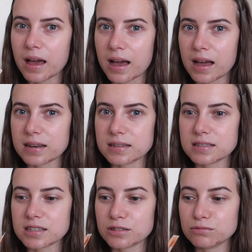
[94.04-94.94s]

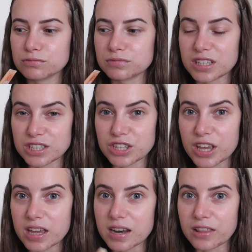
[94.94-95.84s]
and this
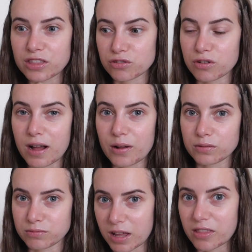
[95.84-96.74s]
year, like
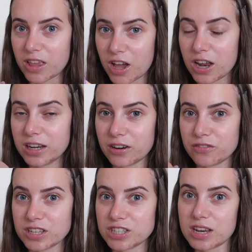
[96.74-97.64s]
throughout like the earlier
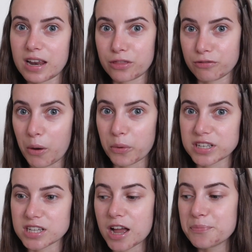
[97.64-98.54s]
of this year, like throughout
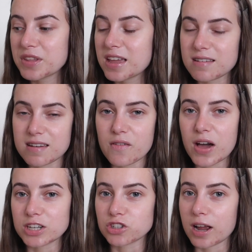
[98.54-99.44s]
winter, never
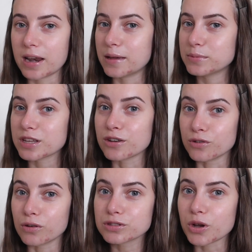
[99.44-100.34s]
had dry lips,
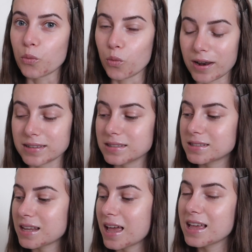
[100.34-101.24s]
not
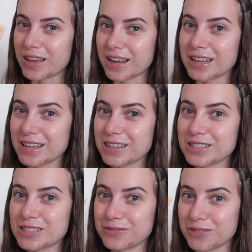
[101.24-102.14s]
once, and I
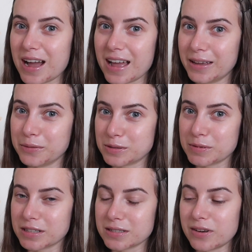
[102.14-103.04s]
swear it was
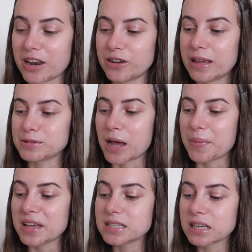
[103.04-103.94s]
because of Lano lips. I
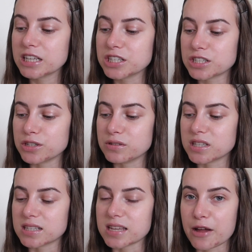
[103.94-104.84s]
basically just use
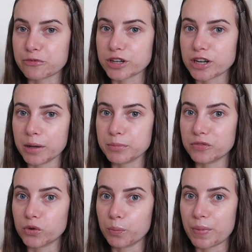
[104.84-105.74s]
this every night
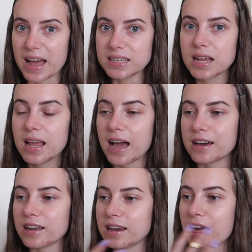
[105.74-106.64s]
before bed
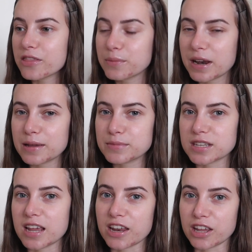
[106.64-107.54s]
and I lather my lips
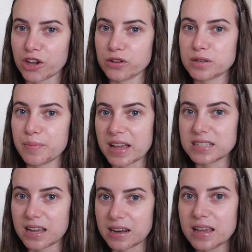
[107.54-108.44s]
in it and I go to
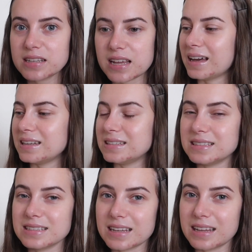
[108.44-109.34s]
bed in it,
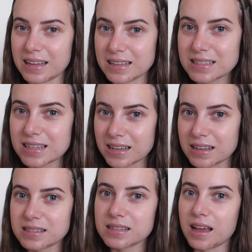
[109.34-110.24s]
and it
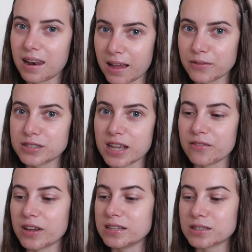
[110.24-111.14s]
is a
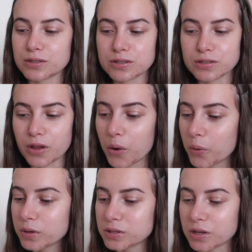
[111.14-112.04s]
lifesaver. It's
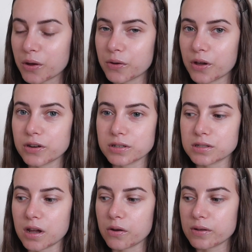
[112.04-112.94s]
so good.
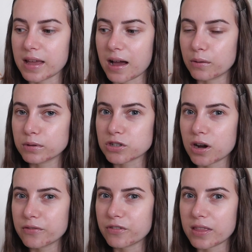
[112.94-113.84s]
So yeah, I will
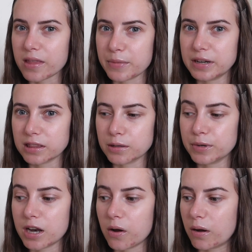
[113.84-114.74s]
try and find them and link them
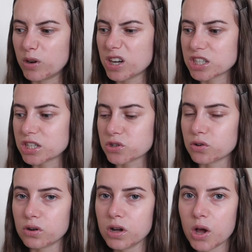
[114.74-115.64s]
below. I'm not actually
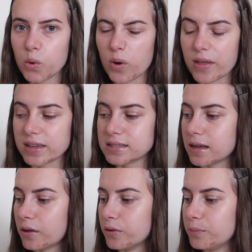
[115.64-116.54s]
sure where they
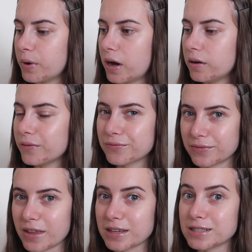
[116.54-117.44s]
sell them, but
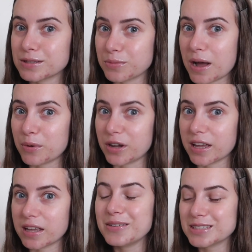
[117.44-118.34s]
I swear by
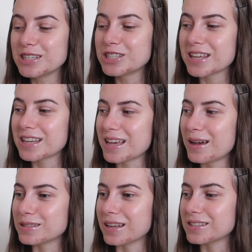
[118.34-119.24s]
it. I was literally saying to
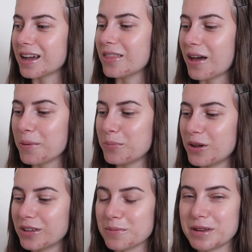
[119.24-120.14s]
Els last night that I'm
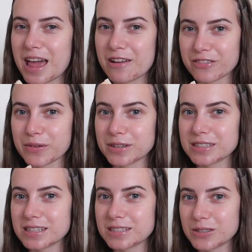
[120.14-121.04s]
putting them in
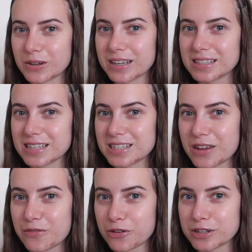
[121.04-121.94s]
everyone's stockings this
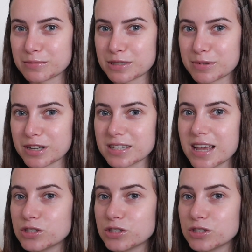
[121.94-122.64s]
year for Christmas because they're